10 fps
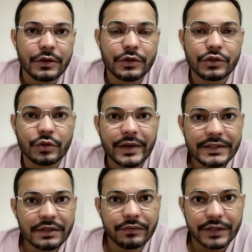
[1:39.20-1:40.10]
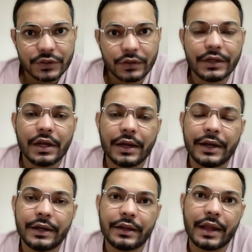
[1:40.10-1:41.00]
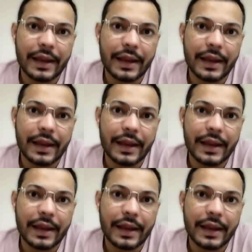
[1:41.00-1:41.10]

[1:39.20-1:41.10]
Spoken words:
So when someone is going to target